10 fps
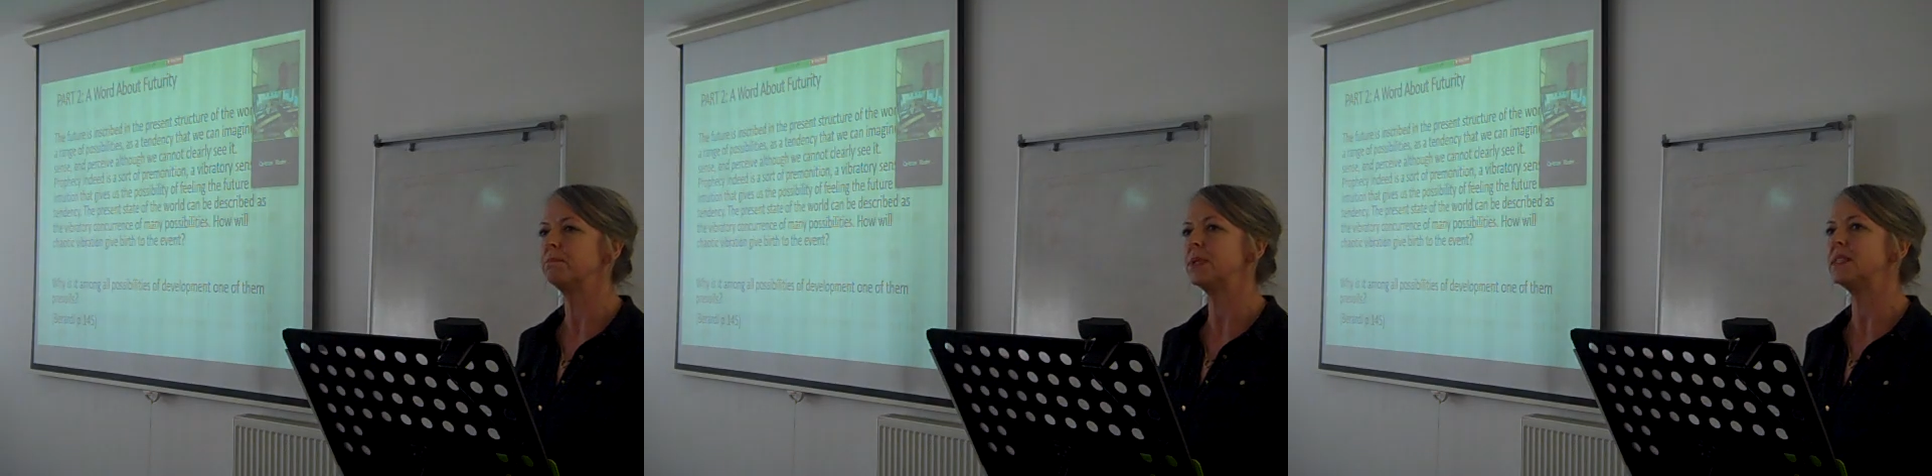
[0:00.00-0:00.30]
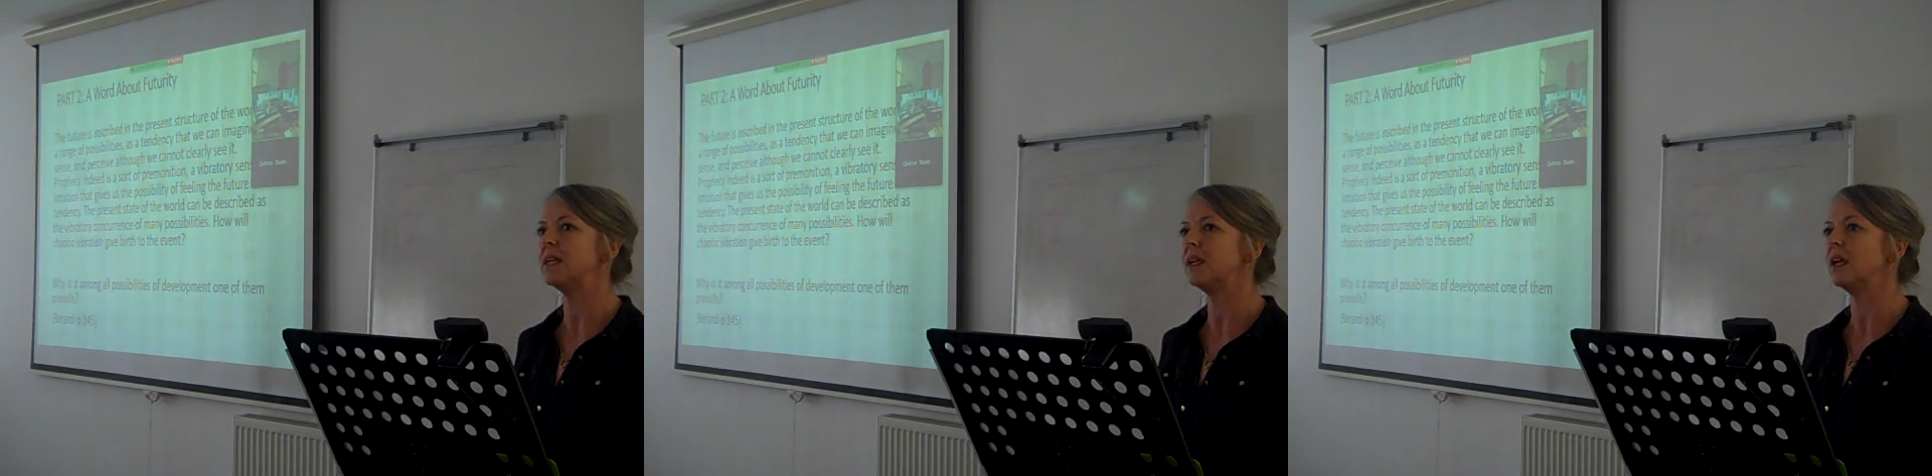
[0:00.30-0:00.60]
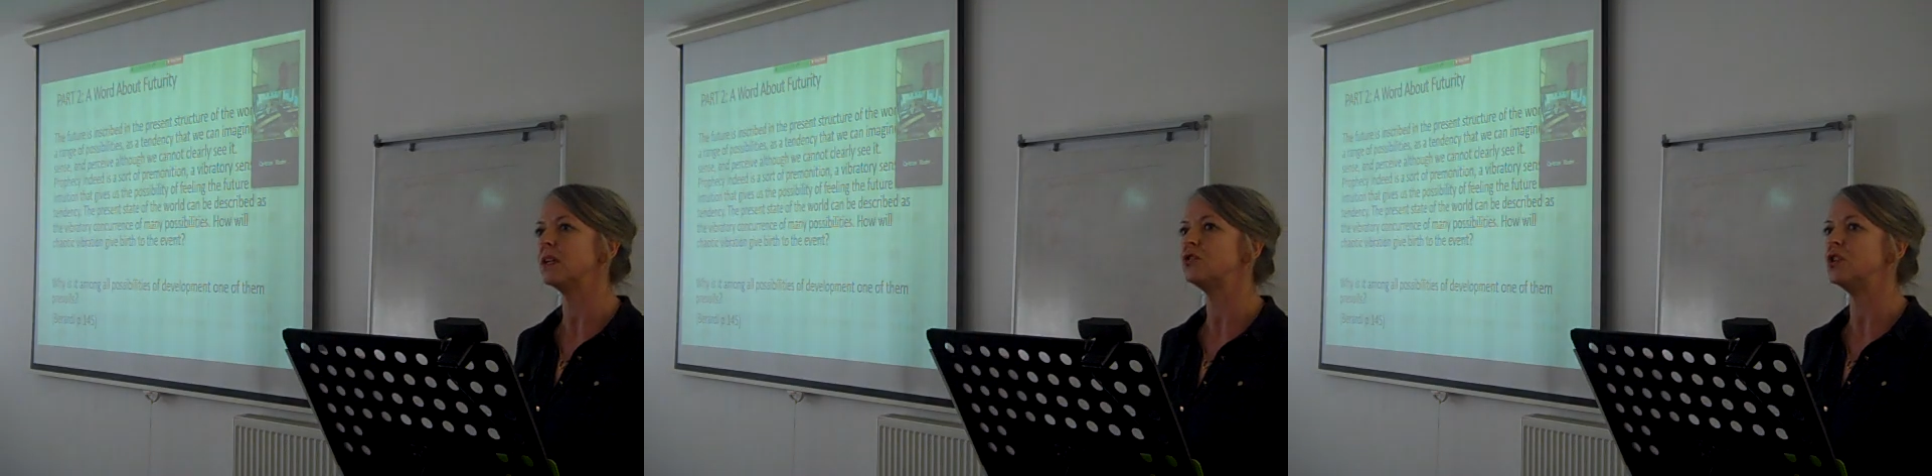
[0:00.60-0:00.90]

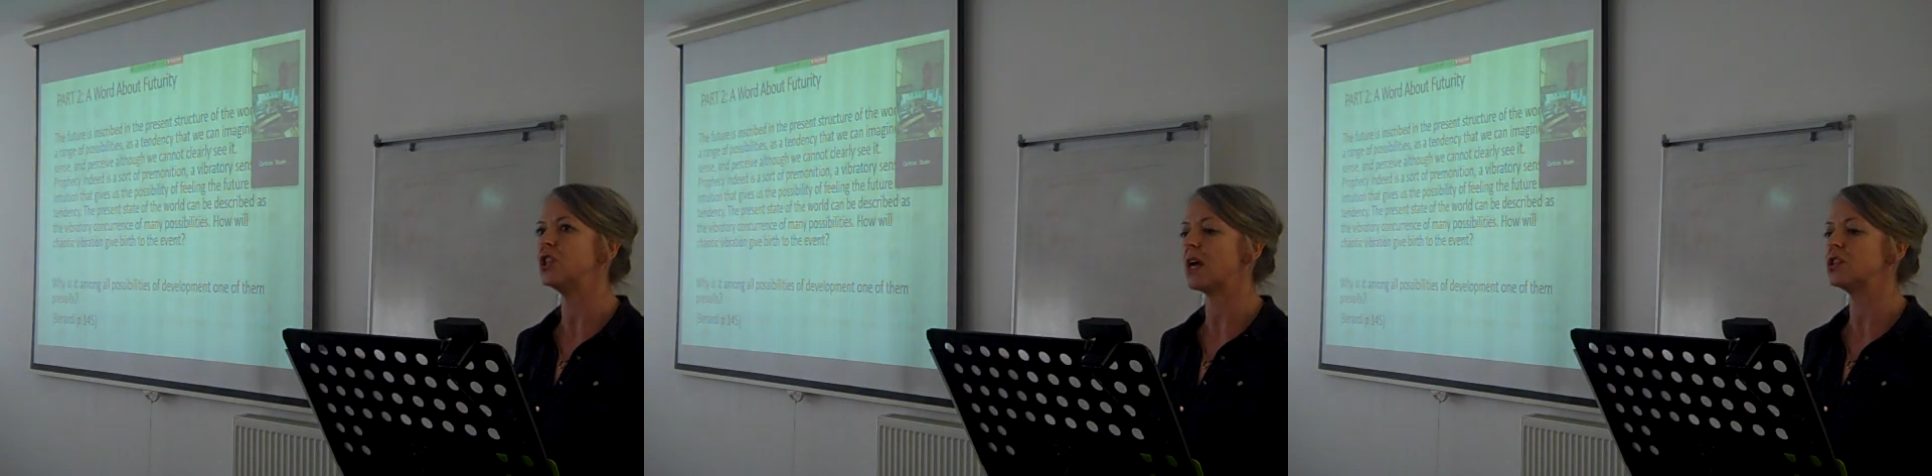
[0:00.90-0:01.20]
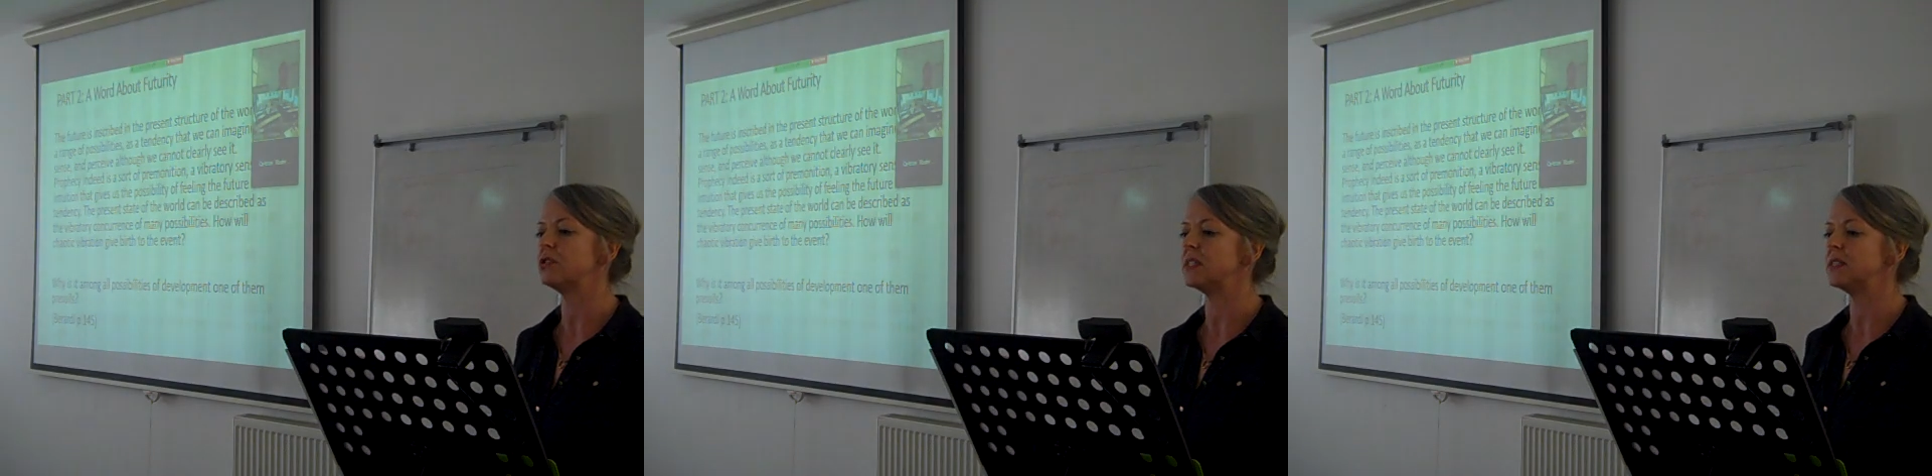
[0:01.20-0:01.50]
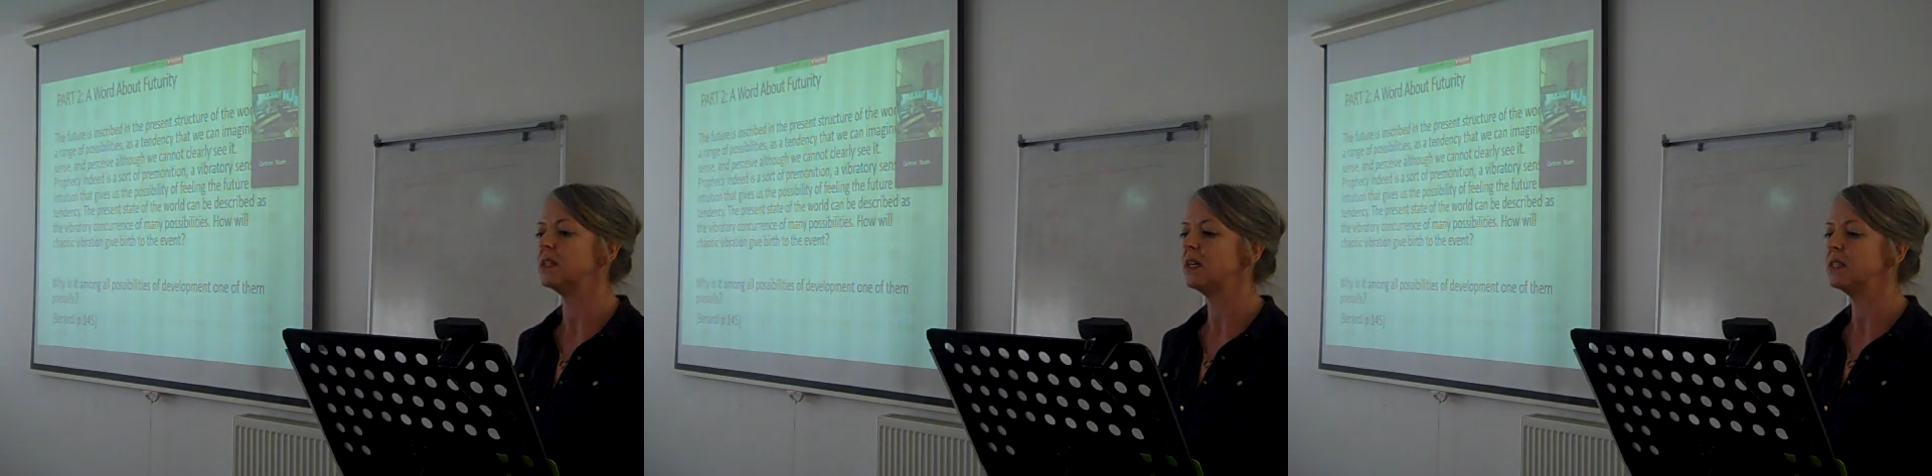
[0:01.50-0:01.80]
particular
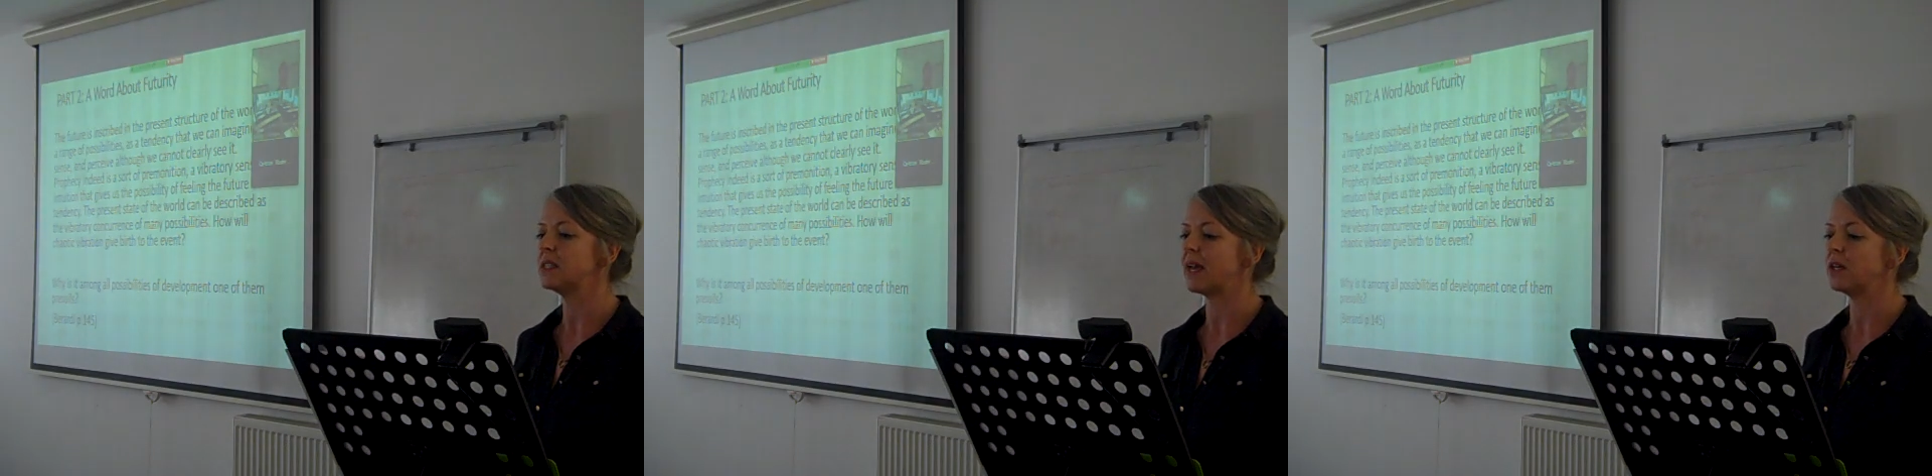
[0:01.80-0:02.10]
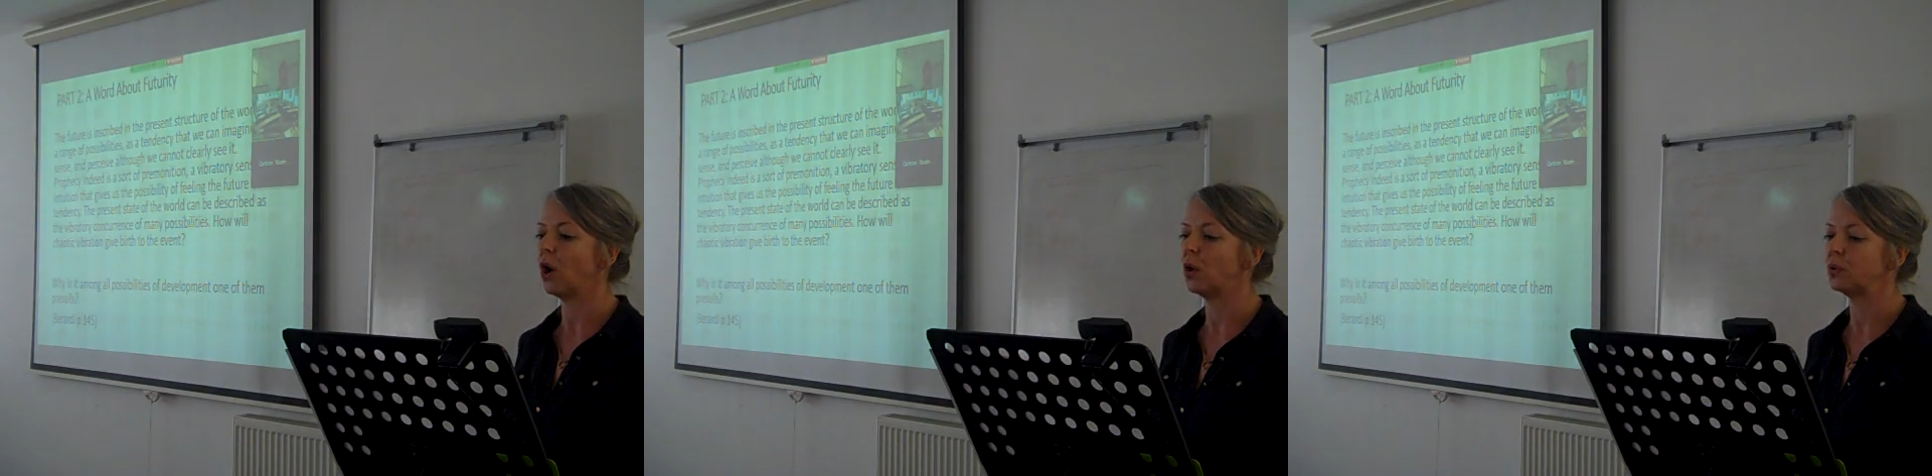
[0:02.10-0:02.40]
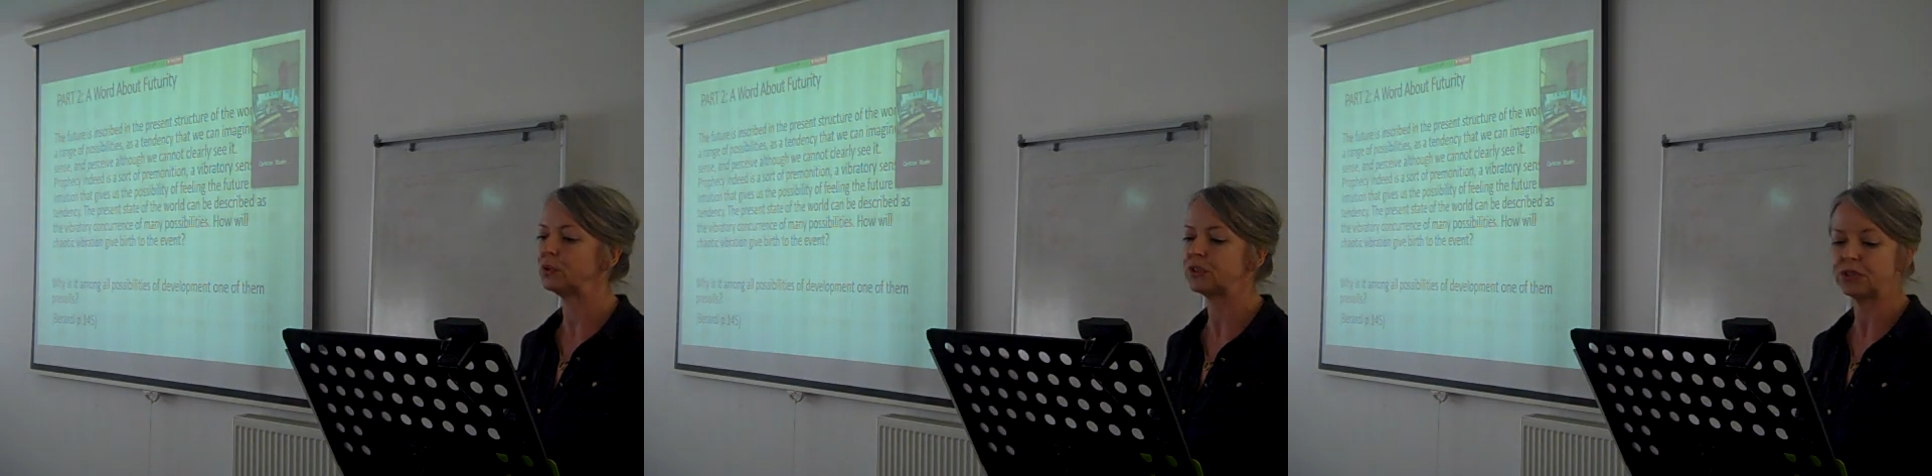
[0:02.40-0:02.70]
trajectories take
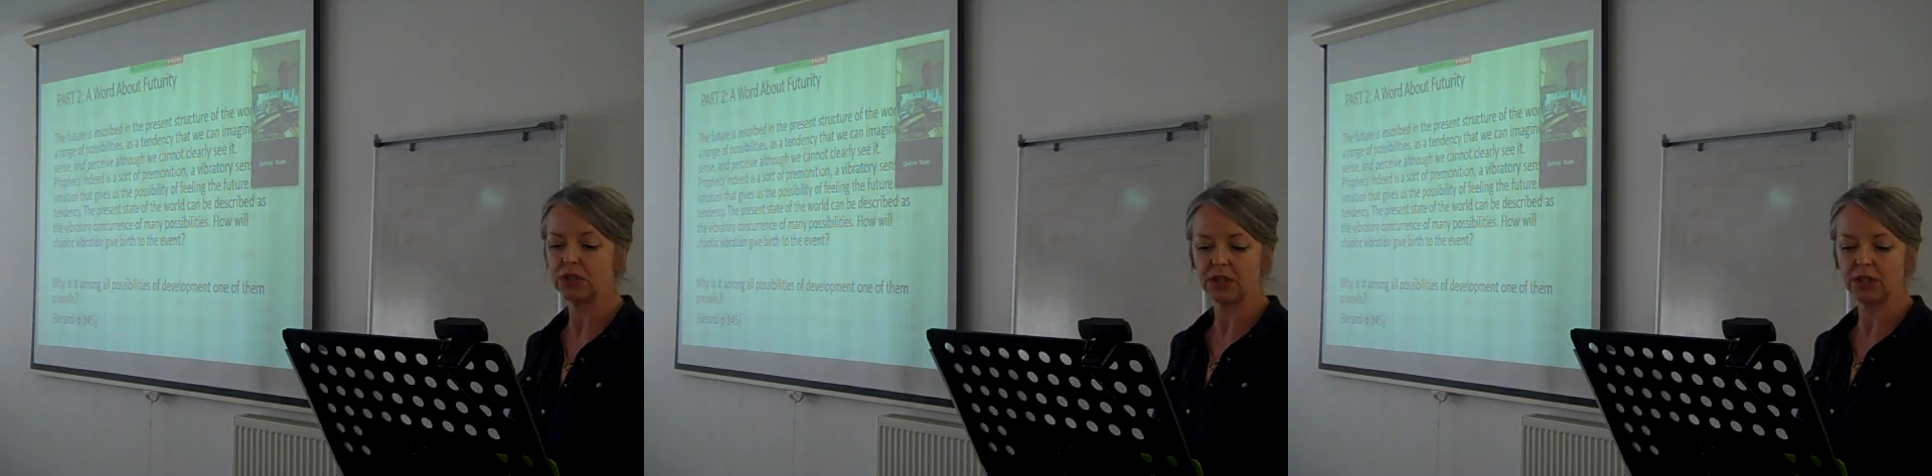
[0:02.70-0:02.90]
hold